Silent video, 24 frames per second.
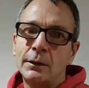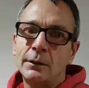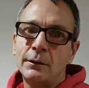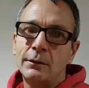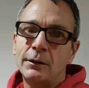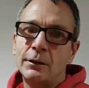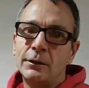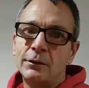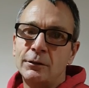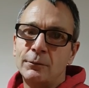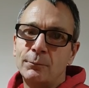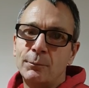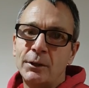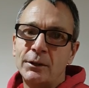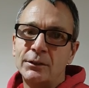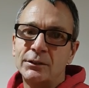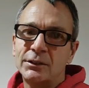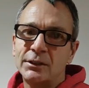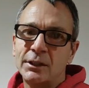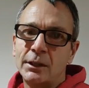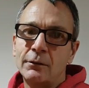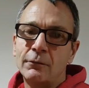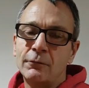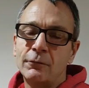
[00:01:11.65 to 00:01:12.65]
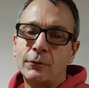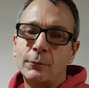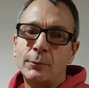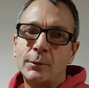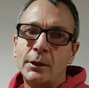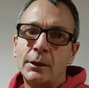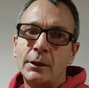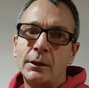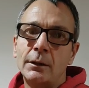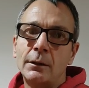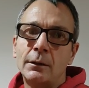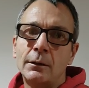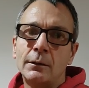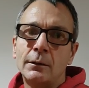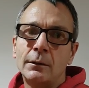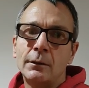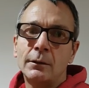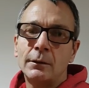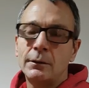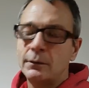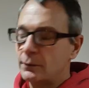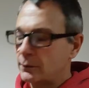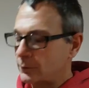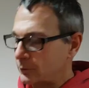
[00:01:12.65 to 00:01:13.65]
These have been sent for me
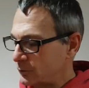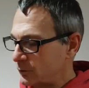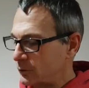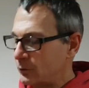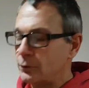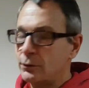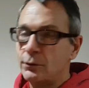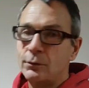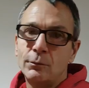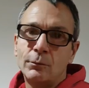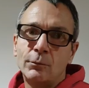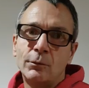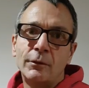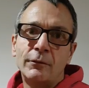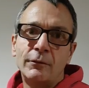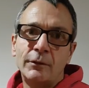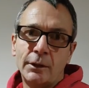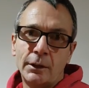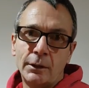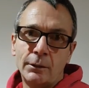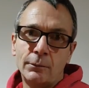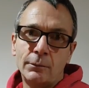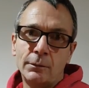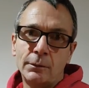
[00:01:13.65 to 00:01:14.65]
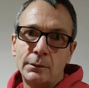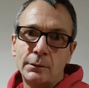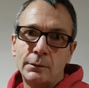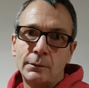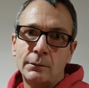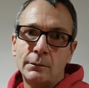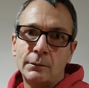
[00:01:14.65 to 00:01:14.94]
to review